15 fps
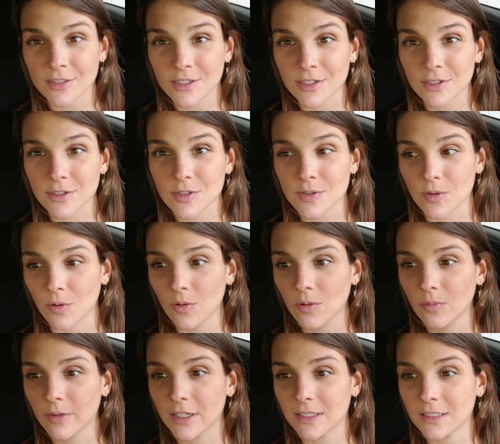to
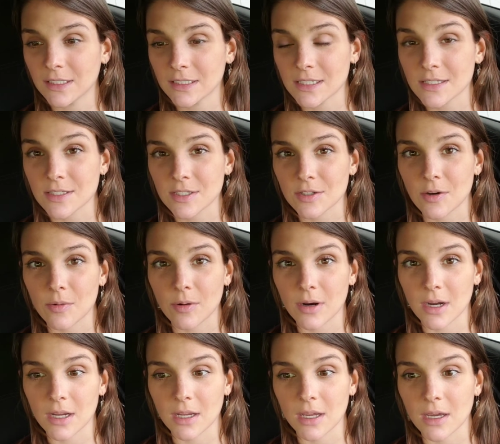console when he doesn't know where
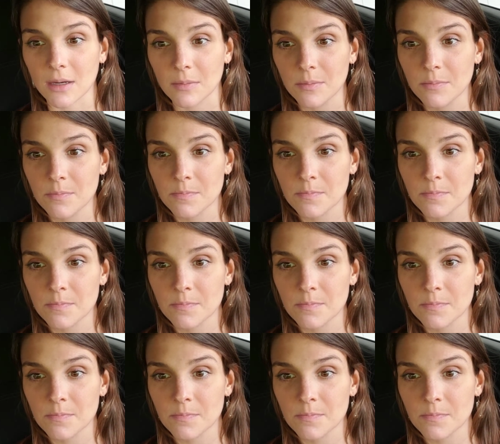I am.